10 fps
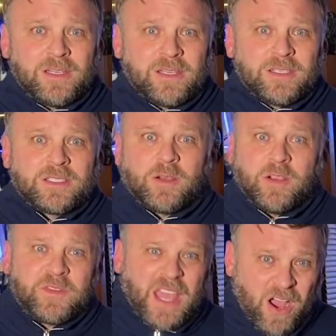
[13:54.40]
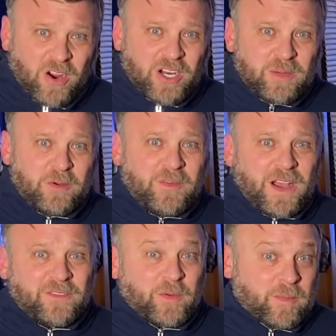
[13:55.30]
So if they are going to move
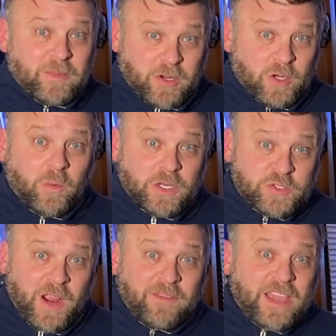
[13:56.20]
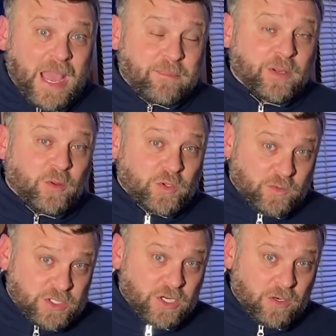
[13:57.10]
on from him, they're going to want draft capital in
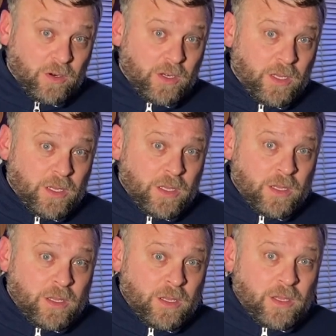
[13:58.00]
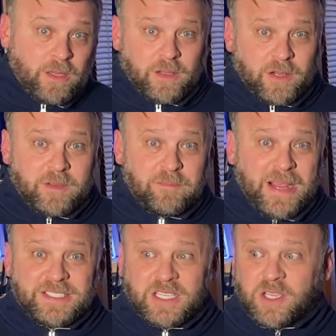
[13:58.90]
return. And they're
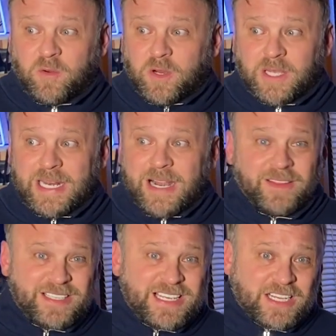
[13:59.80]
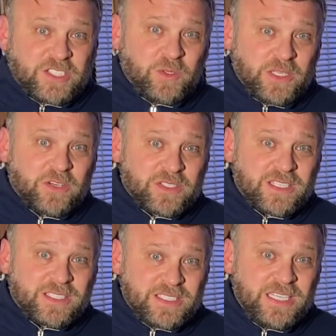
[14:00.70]
basically going to want to get out of these next 2 years of
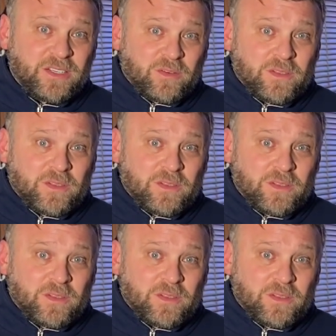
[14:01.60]
this deal.